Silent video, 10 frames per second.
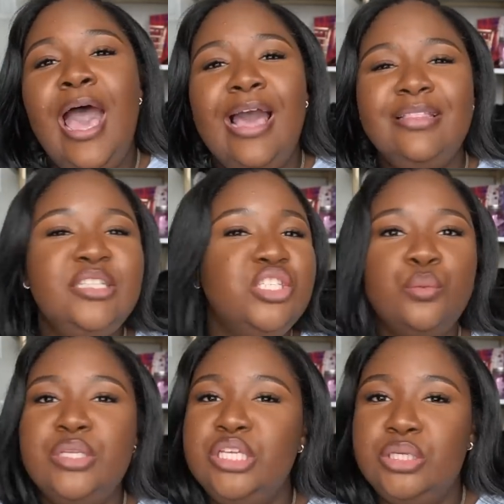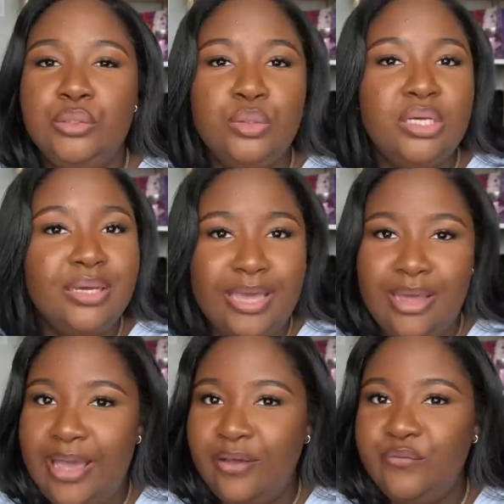I think this is a really cute
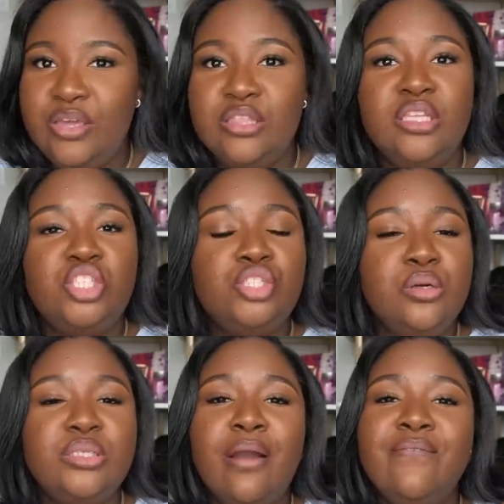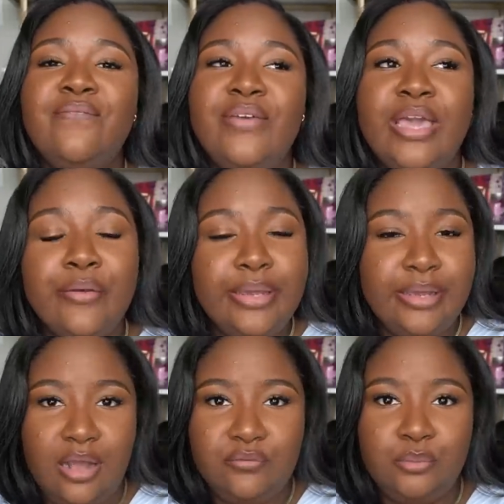cookout outfit. The shorts are very
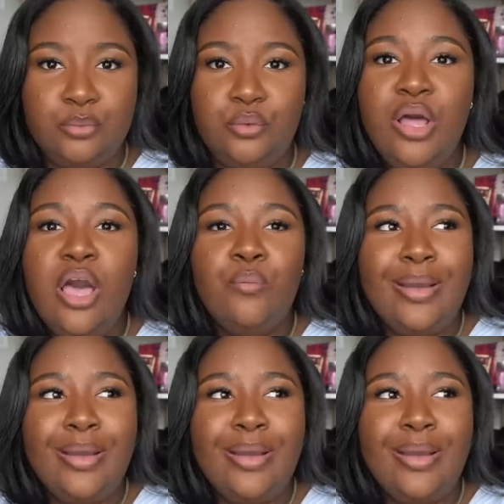comfortable.